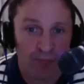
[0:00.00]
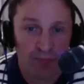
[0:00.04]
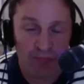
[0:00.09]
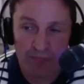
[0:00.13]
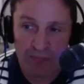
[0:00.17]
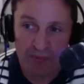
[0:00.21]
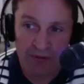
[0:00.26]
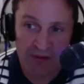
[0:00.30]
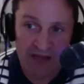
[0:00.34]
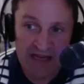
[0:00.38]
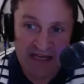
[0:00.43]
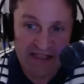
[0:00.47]

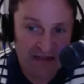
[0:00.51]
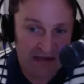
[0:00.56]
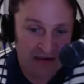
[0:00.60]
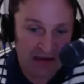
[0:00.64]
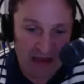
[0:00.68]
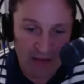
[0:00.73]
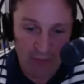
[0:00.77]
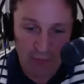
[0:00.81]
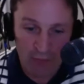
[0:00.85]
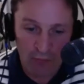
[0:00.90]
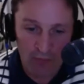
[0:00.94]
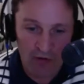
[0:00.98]
please,
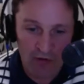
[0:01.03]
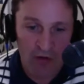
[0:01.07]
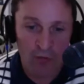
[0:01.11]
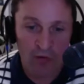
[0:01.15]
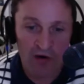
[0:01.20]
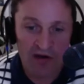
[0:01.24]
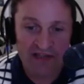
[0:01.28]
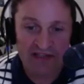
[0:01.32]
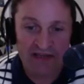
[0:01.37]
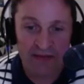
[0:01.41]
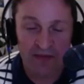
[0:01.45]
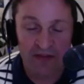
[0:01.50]
and
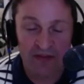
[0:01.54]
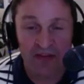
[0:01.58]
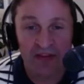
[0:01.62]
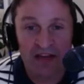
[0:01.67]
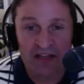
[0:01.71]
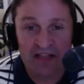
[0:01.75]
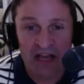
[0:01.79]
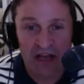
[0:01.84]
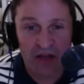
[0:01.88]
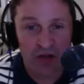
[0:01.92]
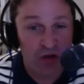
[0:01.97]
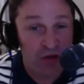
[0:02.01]
what are some of the
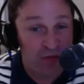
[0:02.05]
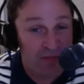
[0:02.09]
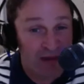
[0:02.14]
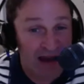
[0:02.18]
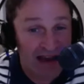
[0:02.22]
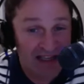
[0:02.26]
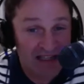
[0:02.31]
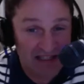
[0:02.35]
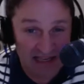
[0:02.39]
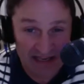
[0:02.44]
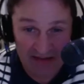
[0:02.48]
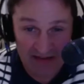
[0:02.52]
things that you may
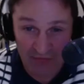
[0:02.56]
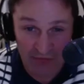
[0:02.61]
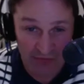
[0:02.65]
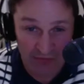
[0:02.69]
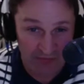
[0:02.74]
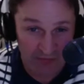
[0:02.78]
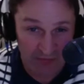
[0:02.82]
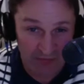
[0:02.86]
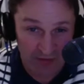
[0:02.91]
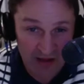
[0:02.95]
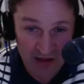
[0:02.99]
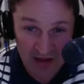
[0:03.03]
see
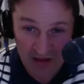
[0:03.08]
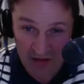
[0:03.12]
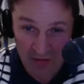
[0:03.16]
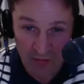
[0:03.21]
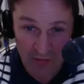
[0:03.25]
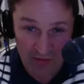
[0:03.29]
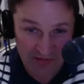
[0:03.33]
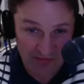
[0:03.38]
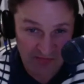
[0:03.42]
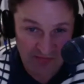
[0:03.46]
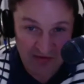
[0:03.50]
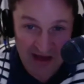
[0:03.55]
from
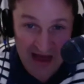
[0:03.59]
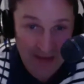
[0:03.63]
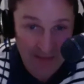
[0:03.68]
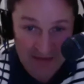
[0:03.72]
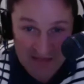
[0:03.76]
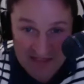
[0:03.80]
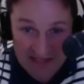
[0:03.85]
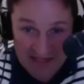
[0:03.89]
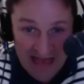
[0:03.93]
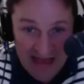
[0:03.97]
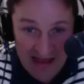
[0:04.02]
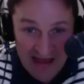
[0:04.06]
the
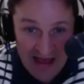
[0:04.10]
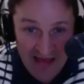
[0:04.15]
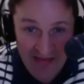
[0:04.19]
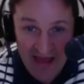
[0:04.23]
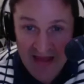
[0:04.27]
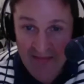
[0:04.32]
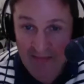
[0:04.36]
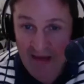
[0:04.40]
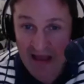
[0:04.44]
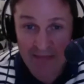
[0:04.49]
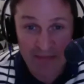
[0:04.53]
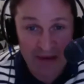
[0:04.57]
farmers, how
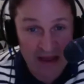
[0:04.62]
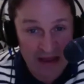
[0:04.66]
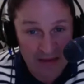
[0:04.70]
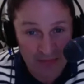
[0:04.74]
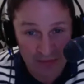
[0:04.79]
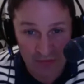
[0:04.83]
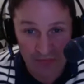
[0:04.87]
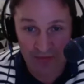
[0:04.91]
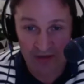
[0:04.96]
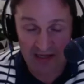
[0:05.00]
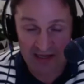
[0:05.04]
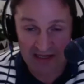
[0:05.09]
they may
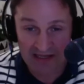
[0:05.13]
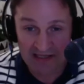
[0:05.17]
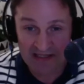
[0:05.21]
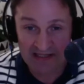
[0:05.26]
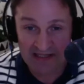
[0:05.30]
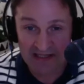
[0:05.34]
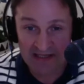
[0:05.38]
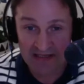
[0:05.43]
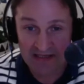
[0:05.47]
people please?